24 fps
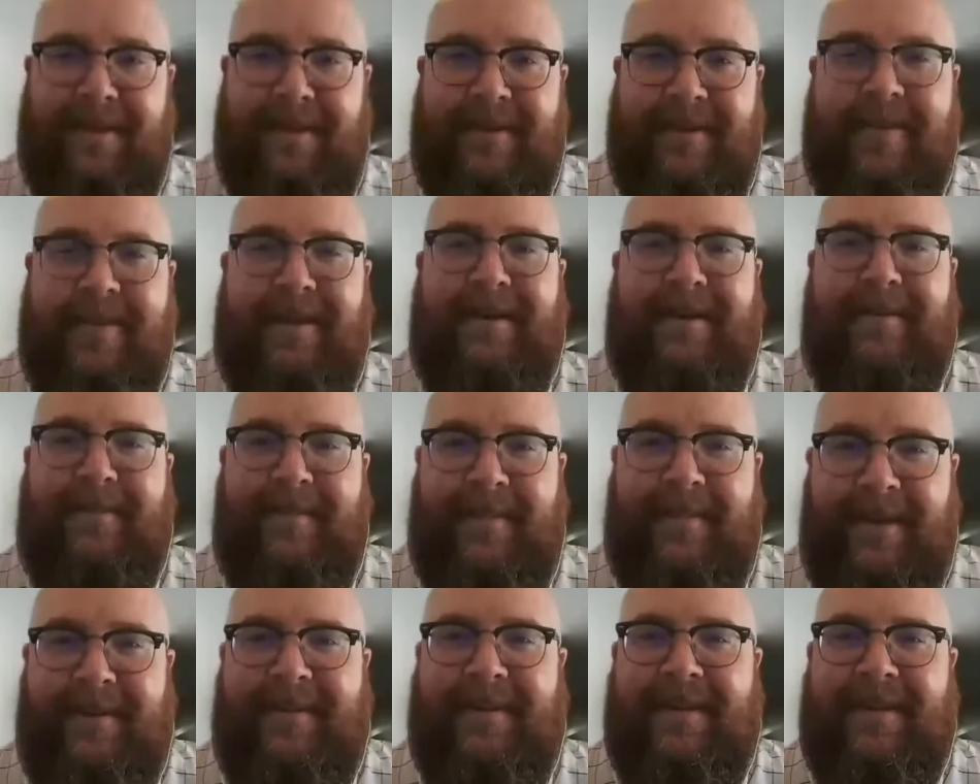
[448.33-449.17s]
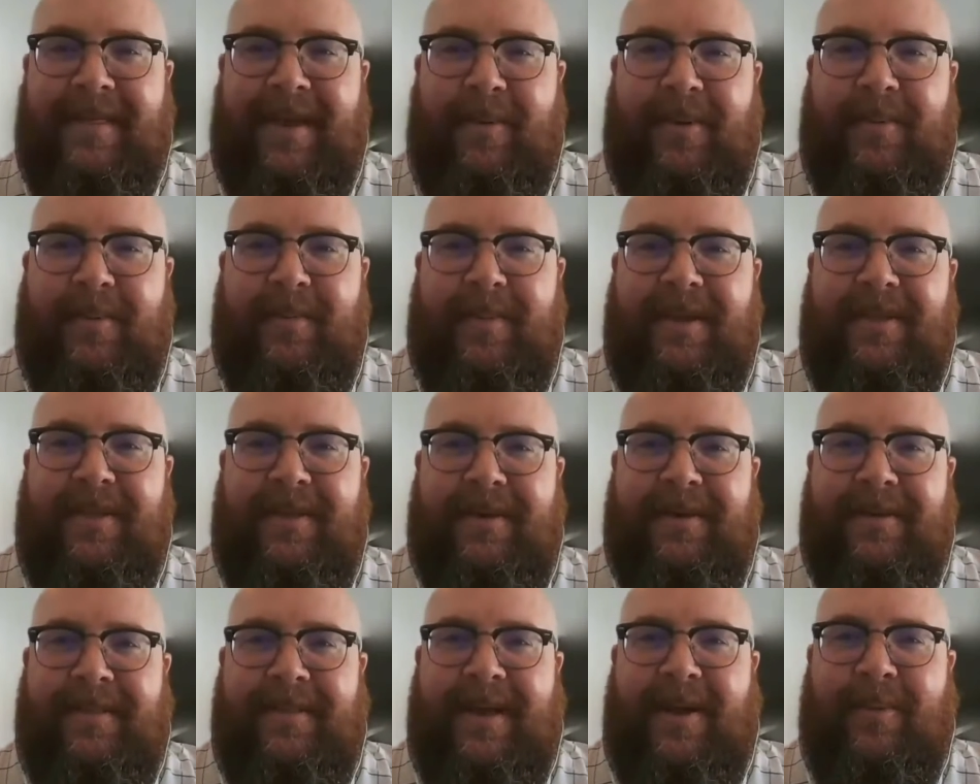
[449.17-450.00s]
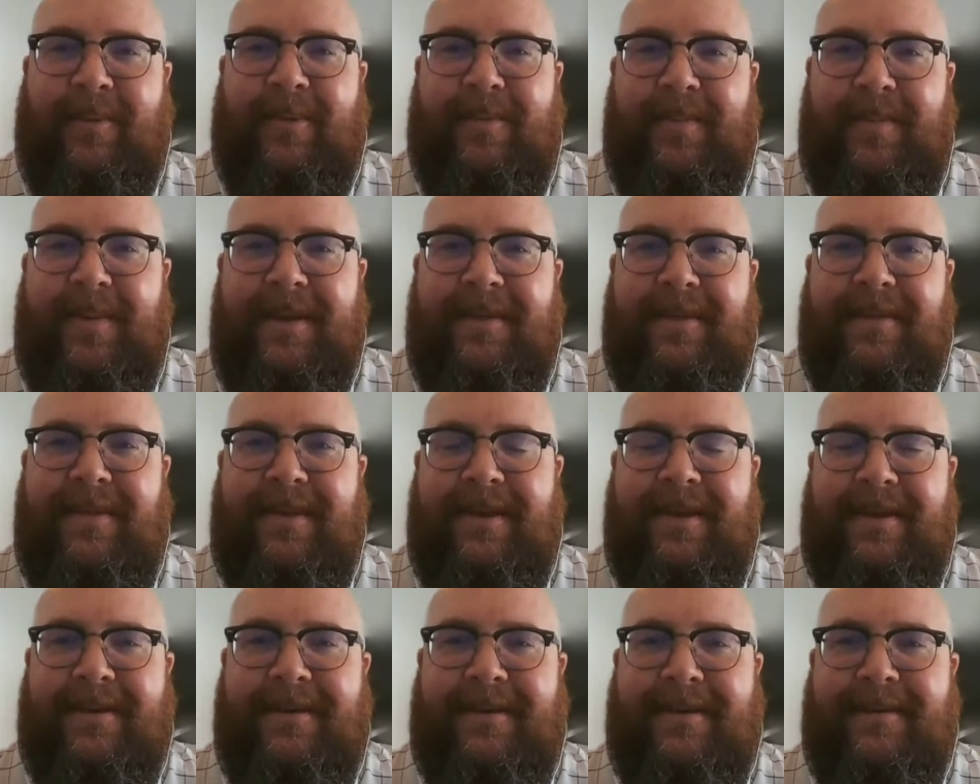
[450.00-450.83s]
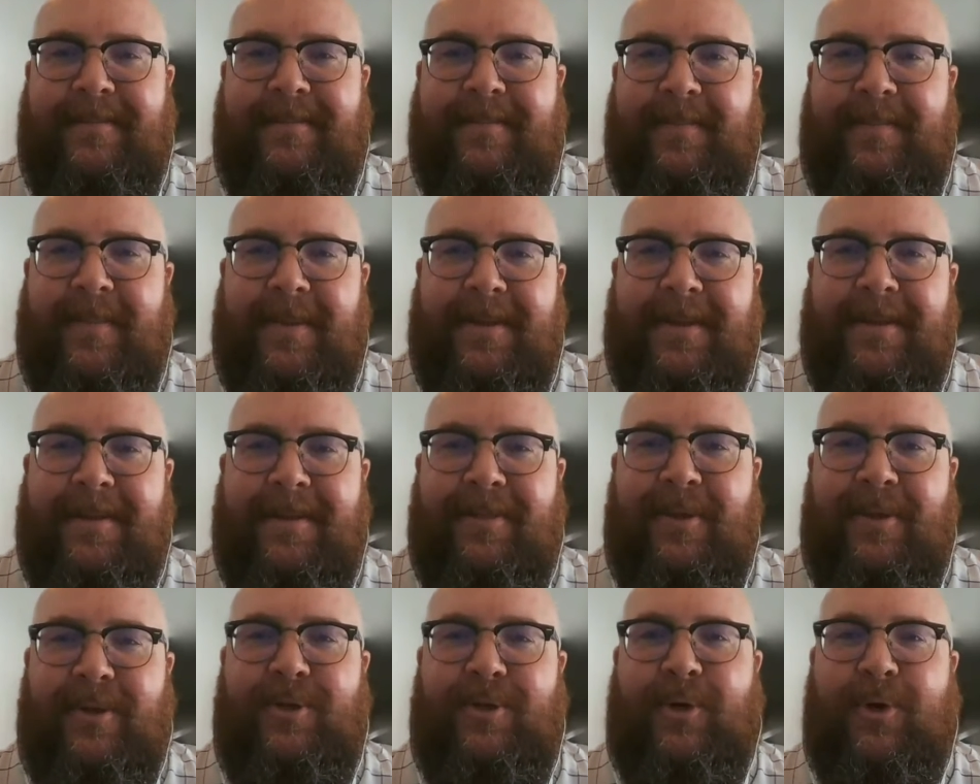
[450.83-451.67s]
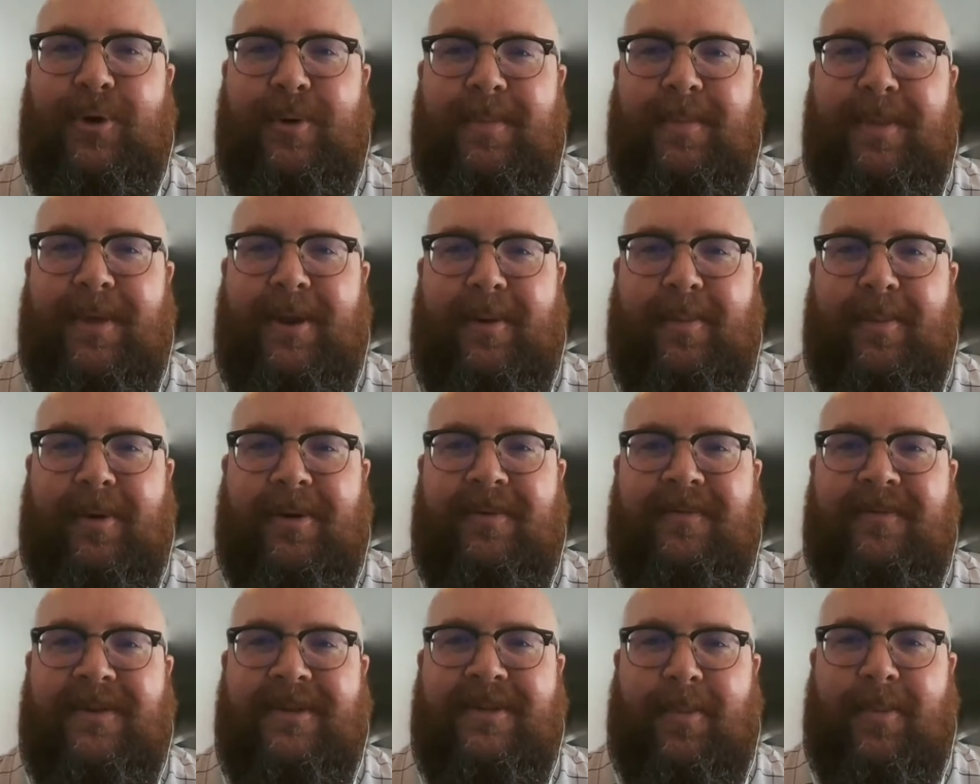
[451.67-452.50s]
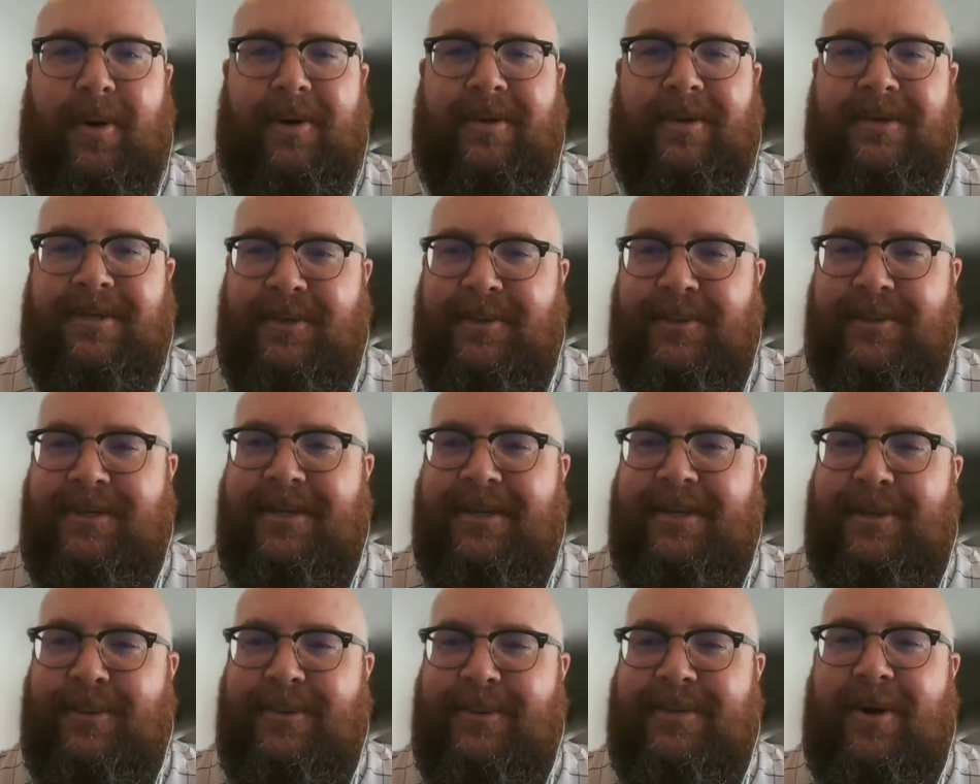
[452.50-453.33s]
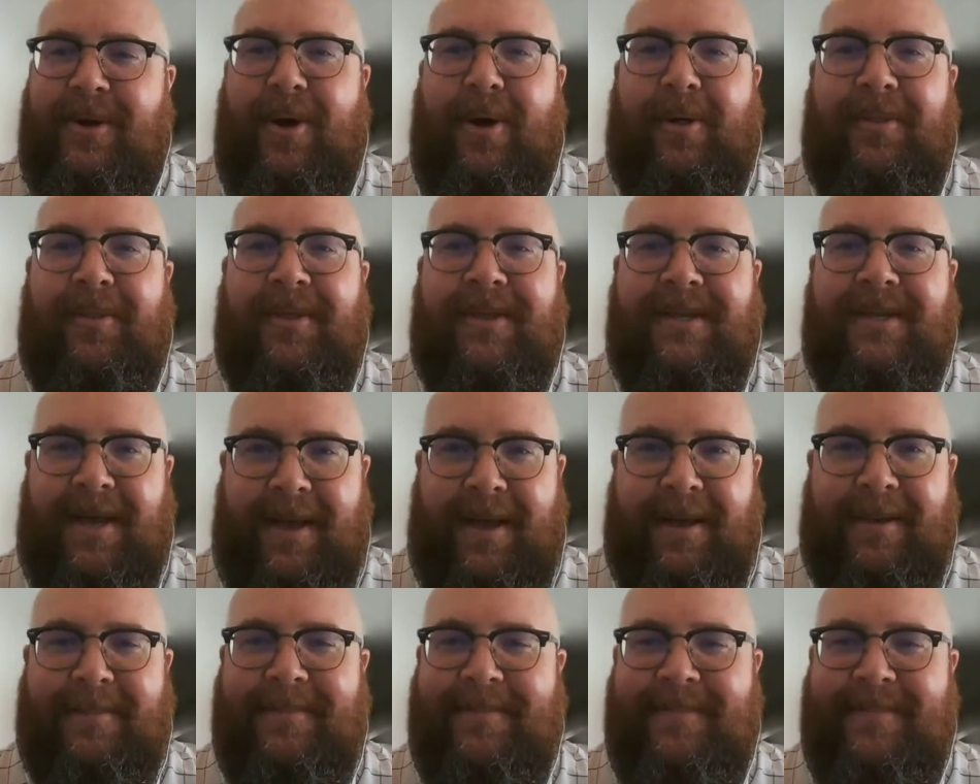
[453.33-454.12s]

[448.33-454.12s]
Yeah. And that would be the term that our previous boss used to use all the time.